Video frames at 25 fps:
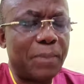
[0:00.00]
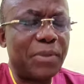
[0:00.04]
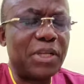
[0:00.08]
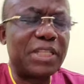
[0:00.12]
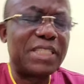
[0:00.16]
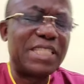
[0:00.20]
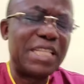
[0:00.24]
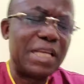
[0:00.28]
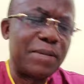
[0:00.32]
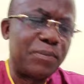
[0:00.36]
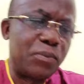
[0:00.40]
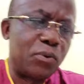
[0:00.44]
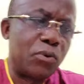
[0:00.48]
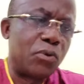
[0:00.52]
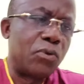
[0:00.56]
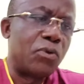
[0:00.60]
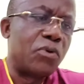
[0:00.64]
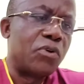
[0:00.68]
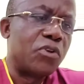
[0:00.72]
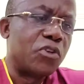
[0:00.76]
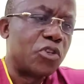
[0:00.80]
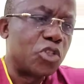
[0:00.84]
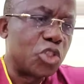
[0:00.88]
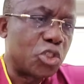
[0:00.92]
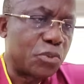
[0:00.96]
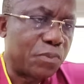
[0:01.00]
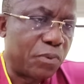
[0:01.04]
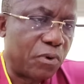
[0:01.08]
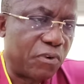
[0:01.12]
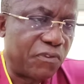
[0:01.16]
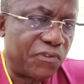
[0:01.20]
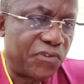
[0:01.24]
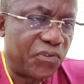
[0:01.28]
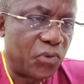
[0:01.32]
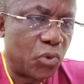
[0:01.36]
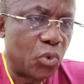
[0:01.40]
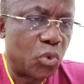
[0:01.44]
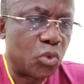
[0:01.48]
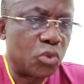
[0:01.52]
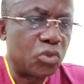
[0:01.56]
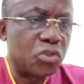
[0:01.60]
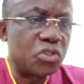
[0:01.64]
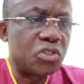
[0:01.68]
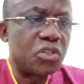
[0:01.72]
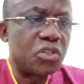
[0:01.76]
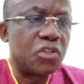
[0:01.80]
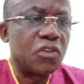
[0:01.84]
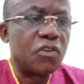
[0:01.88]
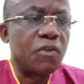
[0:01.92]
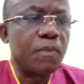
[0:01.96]

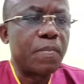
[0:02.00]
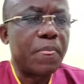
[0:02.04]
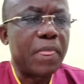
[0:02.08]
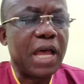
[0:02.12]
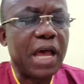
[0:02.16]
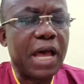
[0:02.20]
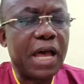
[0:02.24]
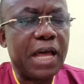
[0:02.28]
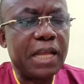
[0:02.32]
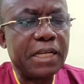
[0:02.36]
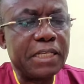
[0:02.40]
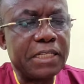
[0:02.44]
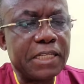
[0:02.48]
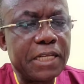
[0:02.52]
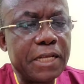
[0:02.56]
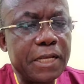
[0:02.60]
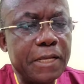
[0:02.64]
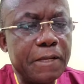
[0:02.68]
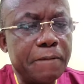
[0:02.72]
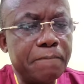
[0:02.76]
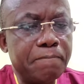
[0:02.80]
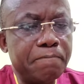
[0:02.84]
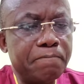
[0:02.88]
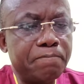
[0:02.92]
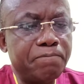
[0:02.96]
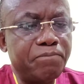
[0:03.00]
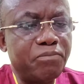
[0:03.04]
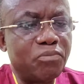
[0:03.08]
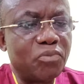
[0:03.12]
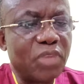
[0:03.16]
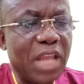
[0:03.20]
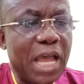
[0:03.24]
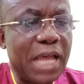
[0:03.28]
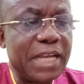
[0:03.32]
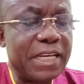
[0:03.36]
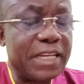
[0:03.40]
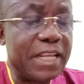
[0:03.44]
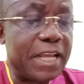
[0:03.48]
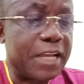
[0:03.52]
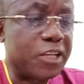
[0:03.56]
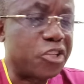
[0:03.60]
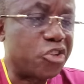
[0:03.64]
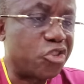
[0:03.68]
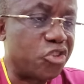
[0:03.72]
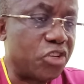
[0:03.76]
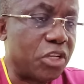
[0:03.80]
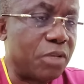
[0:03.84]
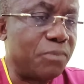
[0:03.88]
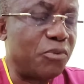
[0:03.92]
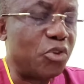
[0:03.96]
Tablespoonfuls, and at the
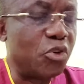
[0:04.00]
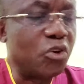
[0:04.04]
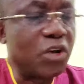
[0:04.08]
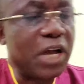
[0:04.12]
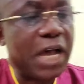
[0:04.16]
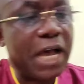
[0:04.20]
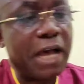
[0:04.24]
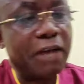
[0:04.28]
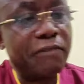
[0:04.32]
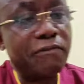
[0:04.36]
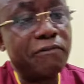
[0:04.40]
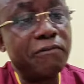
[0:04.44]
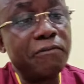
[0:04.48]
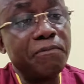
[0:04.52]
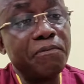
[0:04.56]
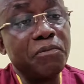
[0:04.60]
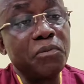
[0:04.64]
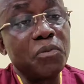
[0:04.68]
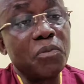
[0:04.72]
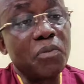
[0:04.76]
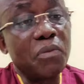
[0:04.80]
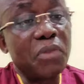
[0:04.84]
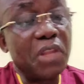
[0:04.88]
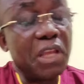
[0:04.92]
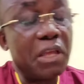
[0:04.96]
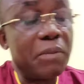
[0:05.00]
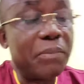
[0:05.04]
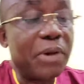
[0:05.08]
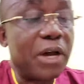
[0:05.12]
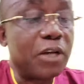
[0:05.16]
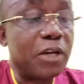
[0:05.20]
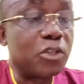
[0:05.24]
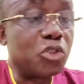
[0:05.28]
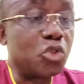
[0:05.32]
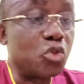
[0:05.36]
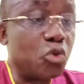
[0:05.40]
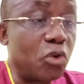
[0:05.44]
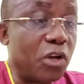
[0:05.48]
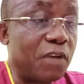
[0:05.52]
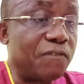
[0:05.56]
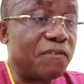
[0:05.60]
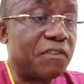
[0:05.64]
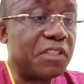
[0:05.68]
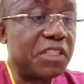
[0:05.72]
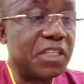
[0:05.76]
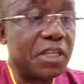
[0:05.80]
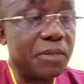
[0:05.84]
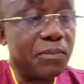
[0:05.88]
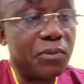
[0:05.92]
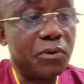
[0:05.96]
extreme you have about 12
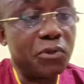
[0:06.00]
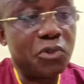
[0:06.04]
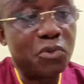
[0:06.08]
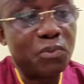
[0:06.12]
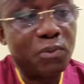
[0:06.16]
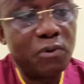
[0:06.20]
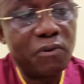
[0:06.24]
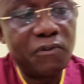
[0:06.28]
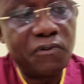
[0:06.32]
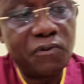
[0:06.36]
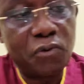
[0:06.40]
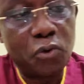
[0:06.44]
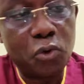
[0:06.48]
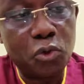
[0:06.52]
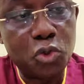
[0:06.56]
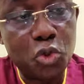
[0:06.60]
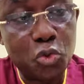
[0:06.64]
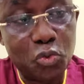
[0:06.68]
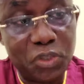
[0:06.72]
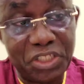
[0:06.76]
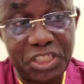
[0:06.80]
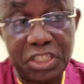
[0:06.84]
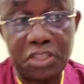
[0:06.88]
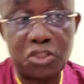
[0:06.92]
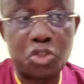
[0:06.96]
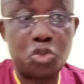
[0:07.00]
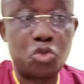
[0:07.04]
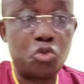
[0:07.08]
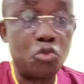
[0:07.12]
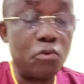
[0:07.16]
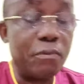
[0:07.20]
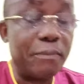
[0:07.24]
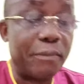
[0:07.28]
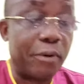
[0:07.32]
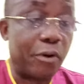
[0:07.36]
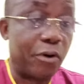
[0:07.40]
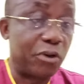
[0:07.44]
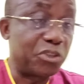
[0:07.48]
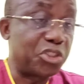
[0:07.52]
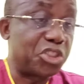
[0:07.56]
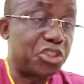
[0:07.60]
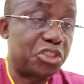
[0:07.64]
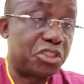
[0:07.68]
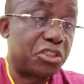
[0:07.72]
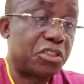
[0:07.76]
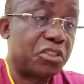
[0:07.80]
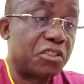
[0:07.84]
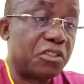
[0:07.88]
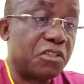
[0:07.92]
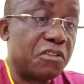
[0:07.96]
tablespoonfuls, which is too
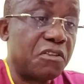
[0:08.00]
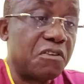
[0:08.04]
much.